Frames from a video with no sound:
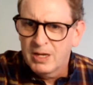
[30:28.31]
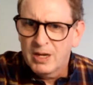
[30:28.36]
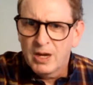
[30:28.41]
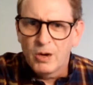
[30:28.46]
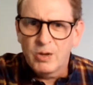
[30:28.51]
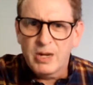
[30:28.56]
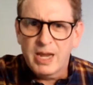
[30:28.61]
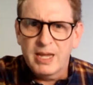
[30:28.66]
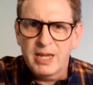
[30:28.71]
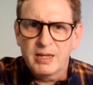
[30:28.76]

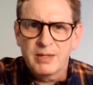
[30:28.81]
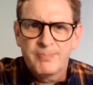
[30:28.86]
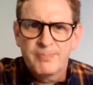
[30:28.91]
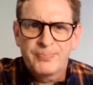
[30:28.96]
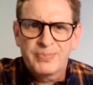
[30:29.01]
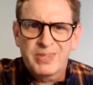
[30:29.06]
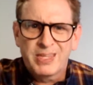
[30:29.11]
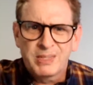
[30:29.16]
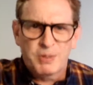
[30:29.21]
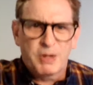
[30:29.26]
Okay.
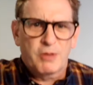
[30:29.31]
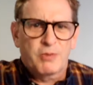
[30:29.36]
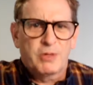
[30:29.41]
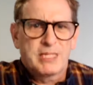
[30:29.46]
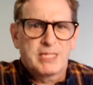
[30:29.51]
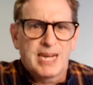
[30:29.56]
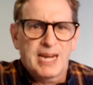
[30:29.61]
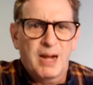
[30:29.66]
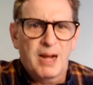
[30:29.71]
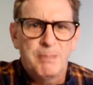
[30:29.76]
Because part of the
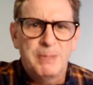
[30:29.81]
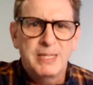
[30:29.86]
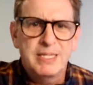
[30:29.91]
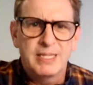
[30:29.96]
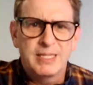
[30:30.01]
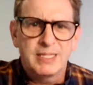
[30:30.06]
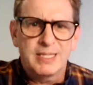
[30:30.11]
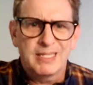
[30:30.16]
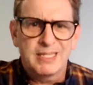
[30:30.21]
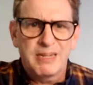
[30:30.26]
reason I got
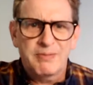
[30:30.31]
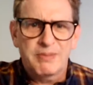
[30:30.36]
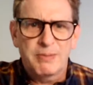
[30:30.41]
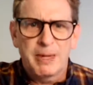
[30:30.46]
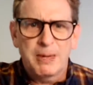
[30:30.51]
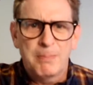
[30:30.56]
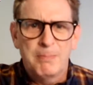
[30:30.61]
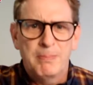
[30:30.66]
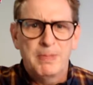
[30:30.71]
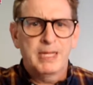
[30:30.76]
busy is because I have to
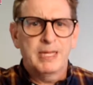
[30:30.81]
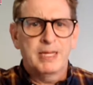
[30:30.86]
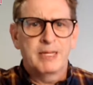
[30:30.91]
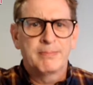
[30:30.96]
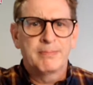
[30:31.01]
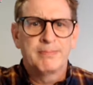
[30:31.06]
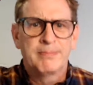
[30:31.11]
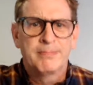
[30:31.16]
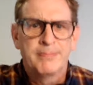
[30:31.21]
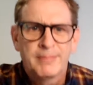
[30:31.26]
make money.
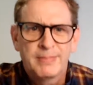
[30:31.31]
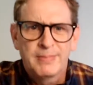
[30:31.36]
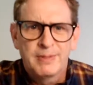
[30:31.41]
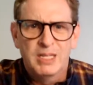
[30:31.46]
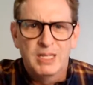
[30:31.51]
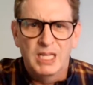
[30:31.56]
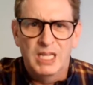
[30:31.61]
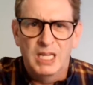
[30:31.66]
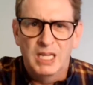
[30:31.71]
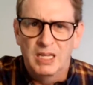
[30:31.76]

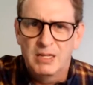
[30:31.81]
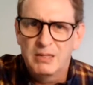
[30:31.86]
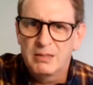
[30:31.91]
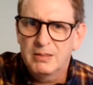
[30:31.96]
Ugh.